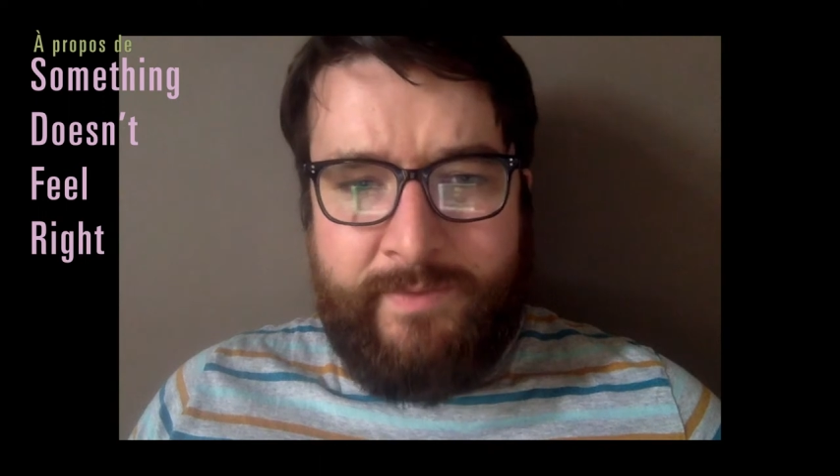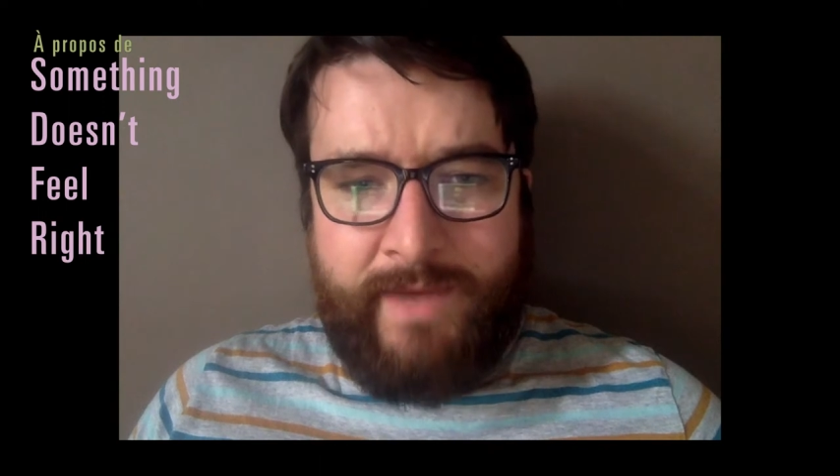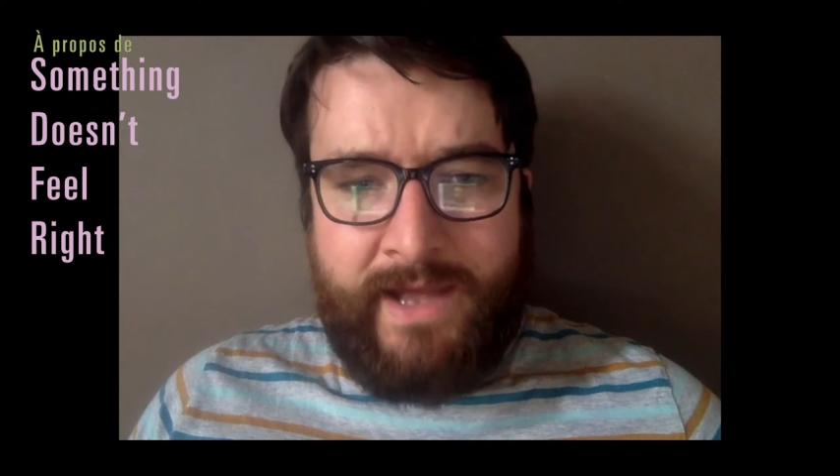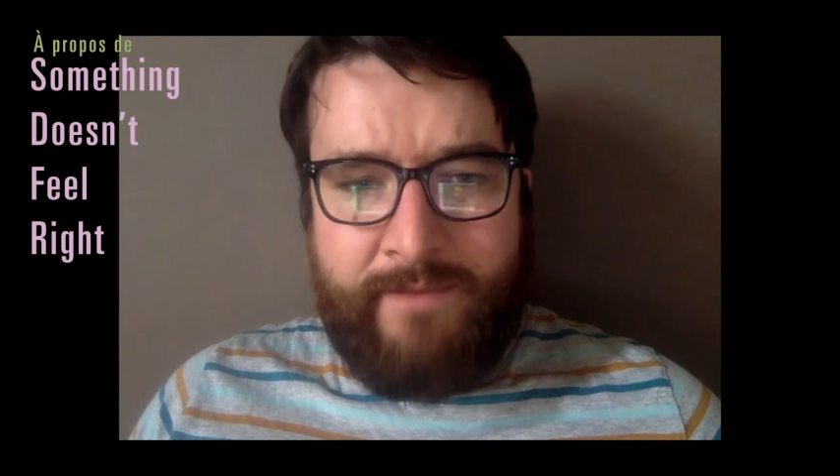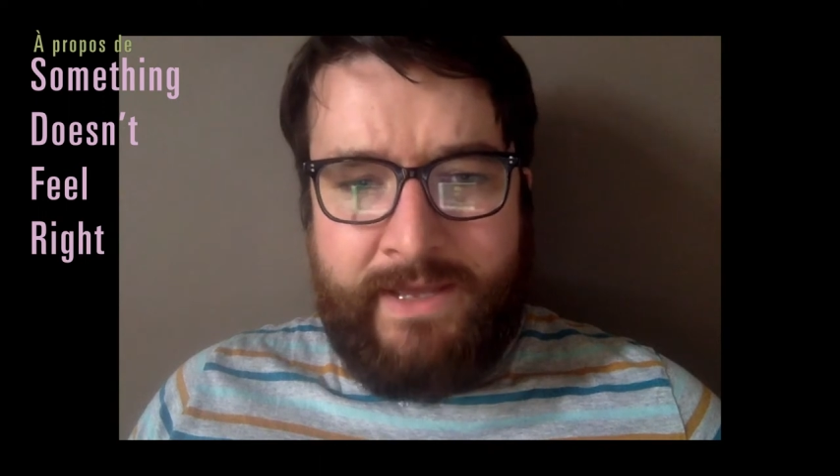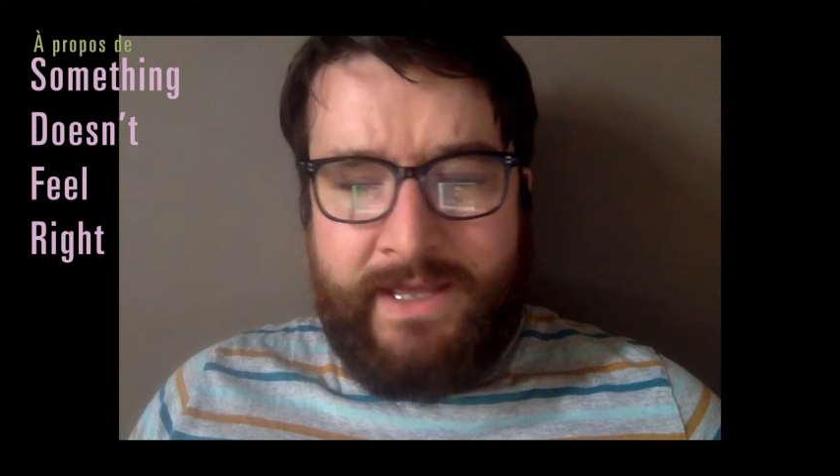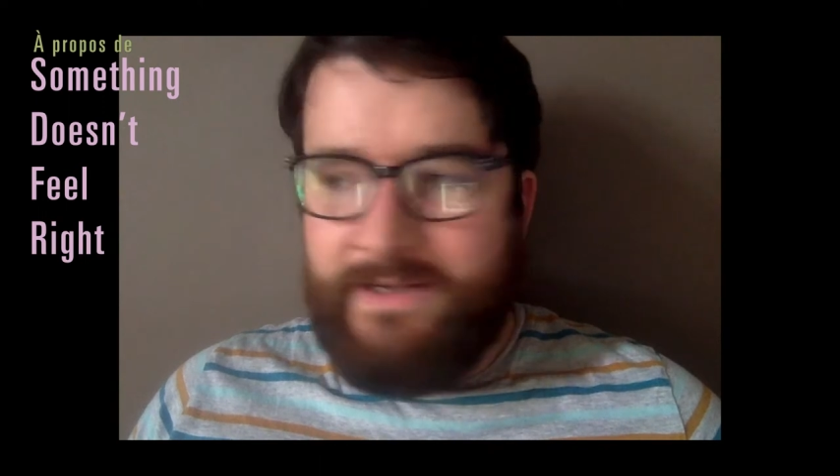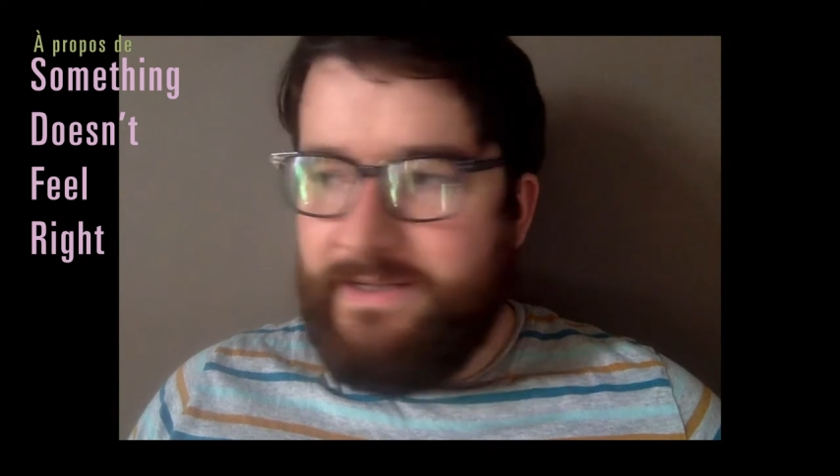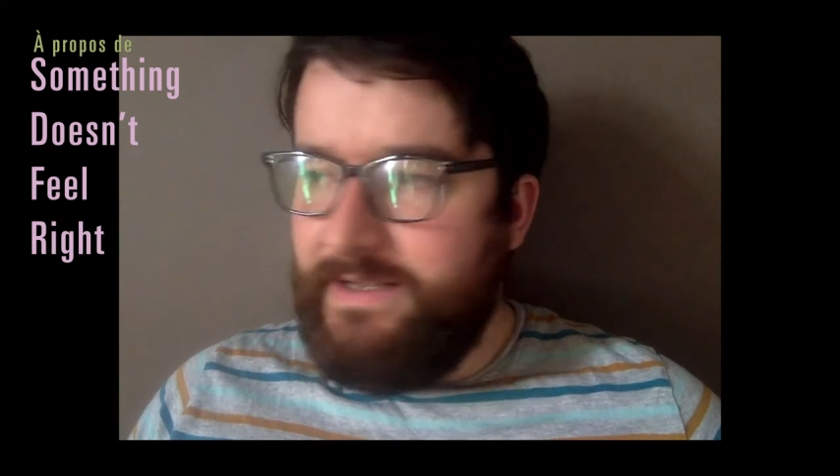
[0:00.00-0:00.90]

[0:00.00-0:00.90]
Mad Men,